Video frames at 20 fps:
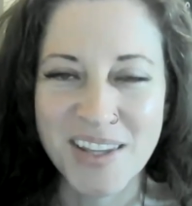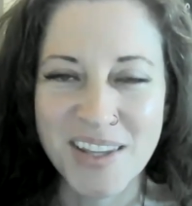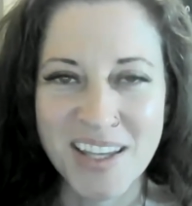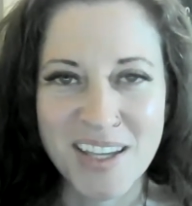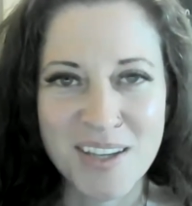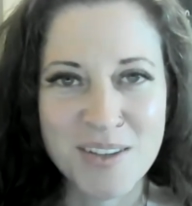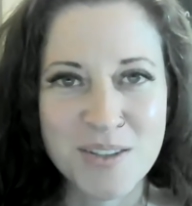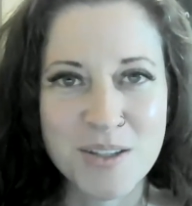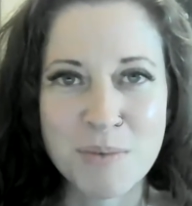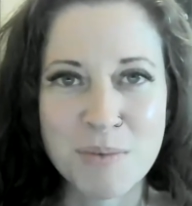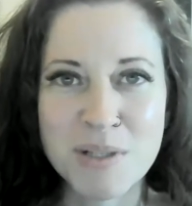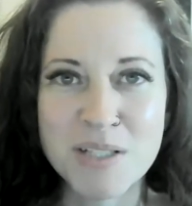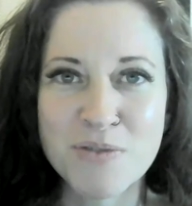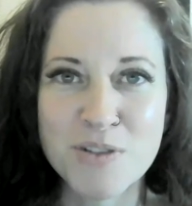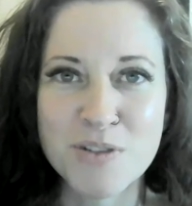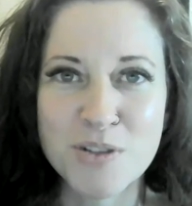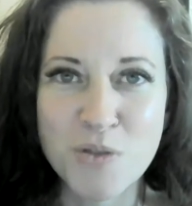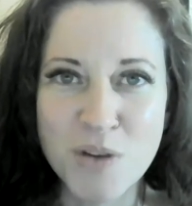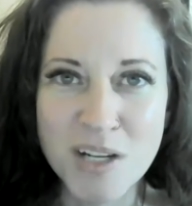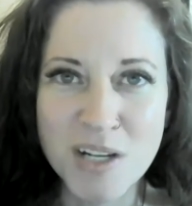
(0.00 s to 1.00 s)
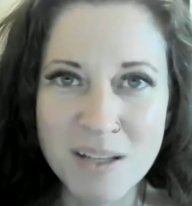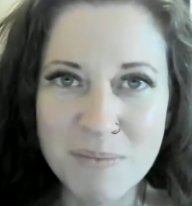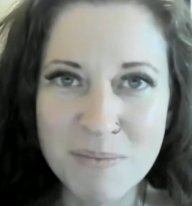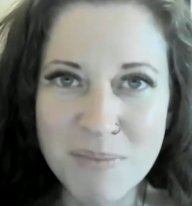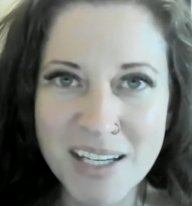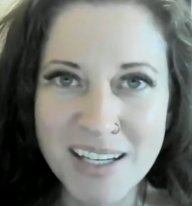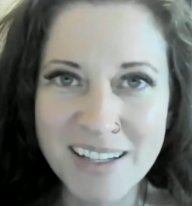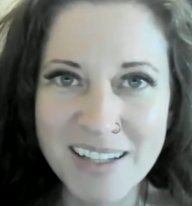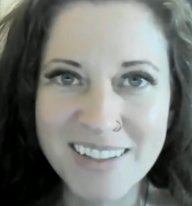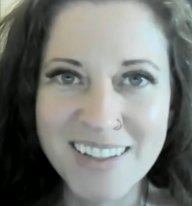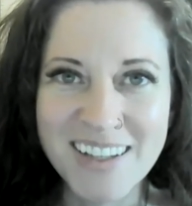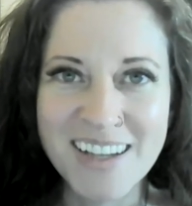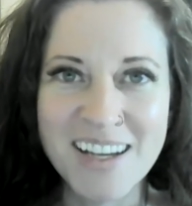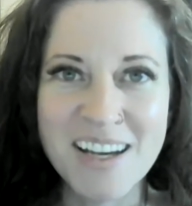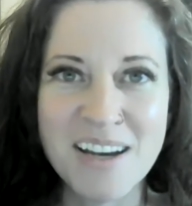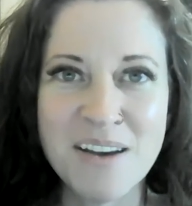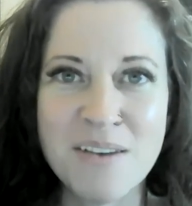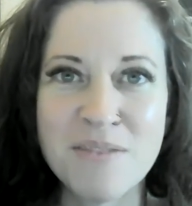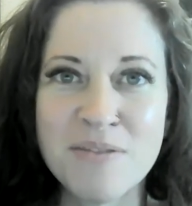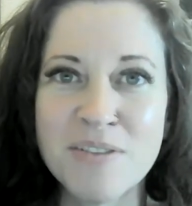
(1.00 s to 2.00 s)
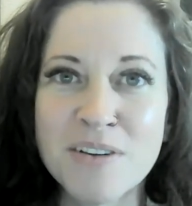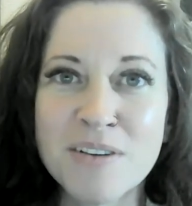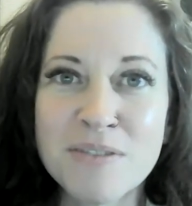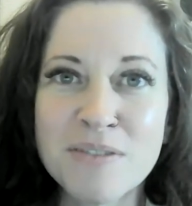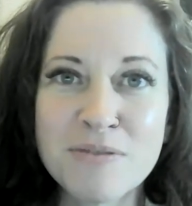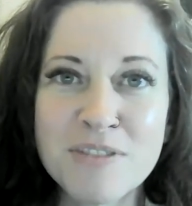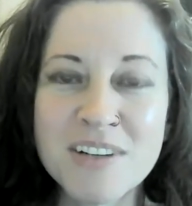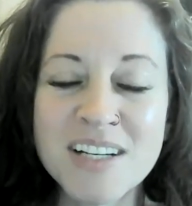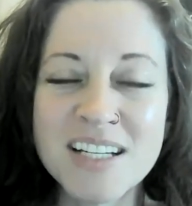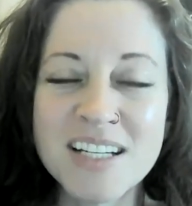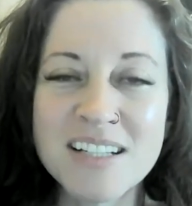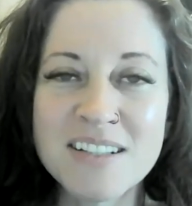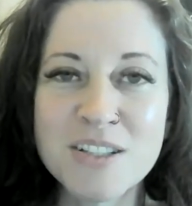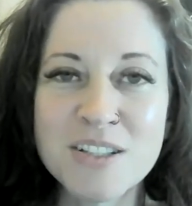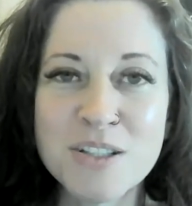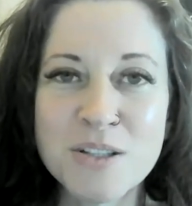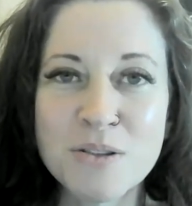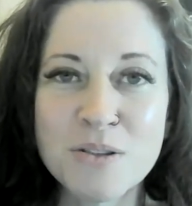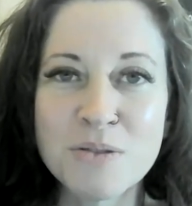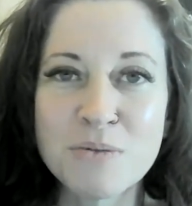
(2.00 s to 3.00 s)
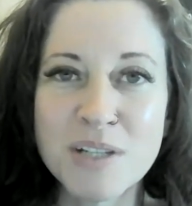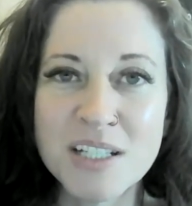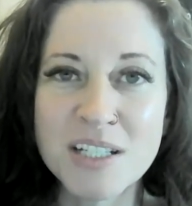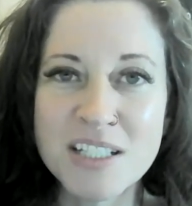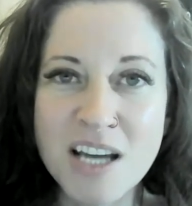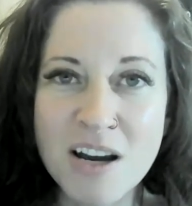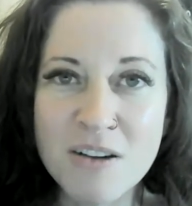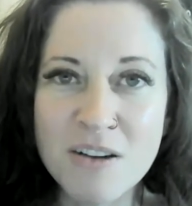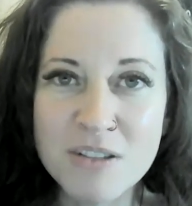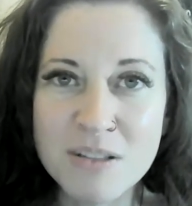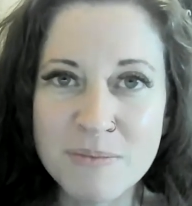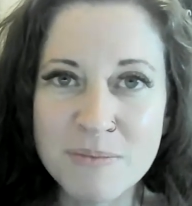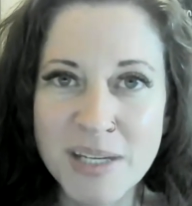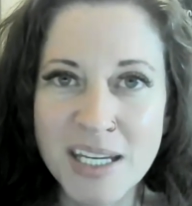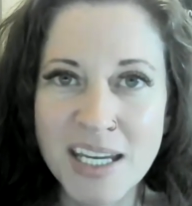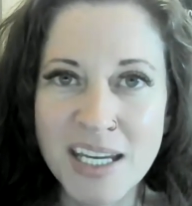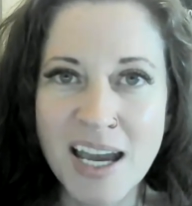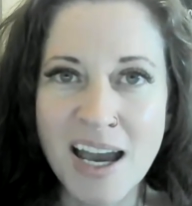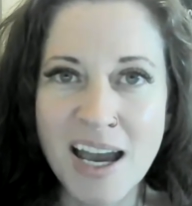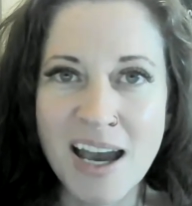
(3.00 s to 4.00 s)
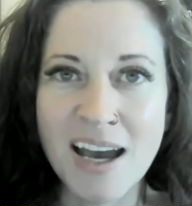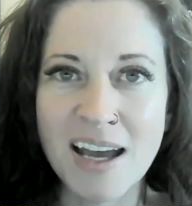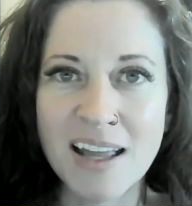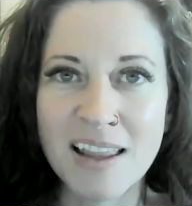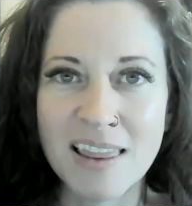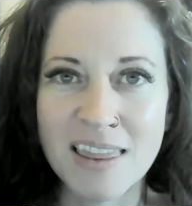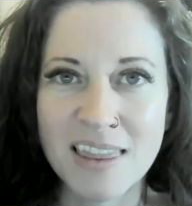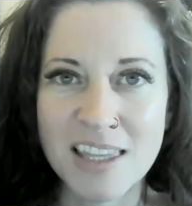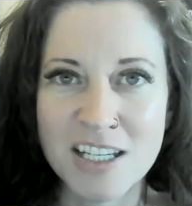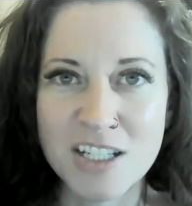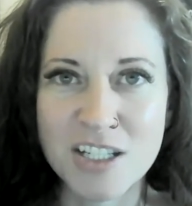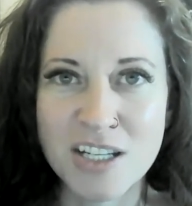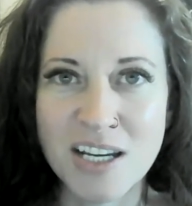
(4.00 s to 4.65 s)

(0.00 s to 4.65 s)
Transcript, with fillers: So thank you so much for joining me. Feel free to reach out to me at